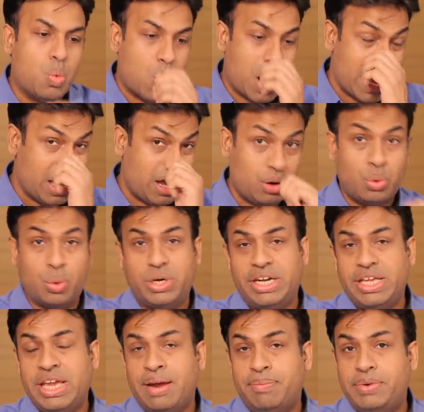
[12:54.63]
via
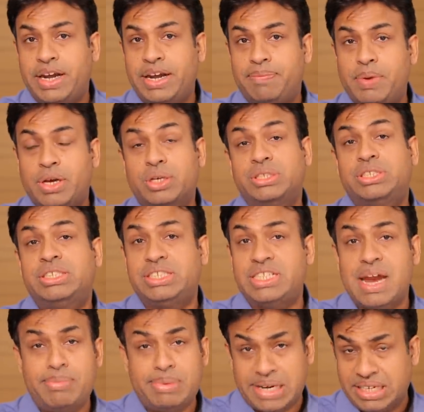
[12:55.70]
OTA update because the
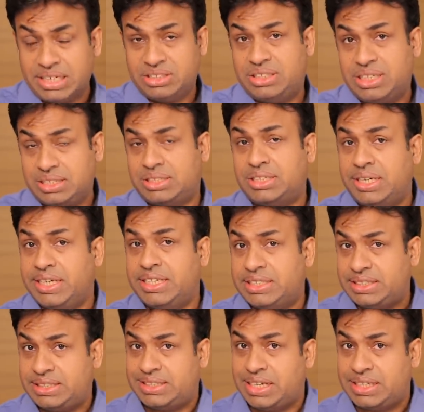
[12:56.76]
Snapdragon
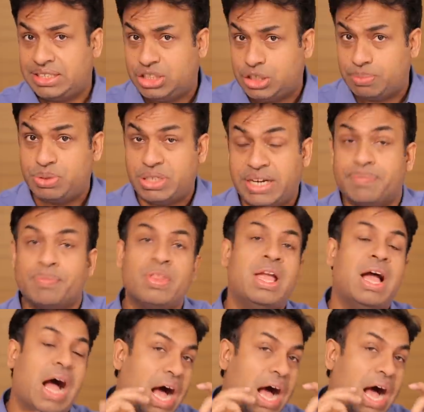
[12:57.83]
636 chipset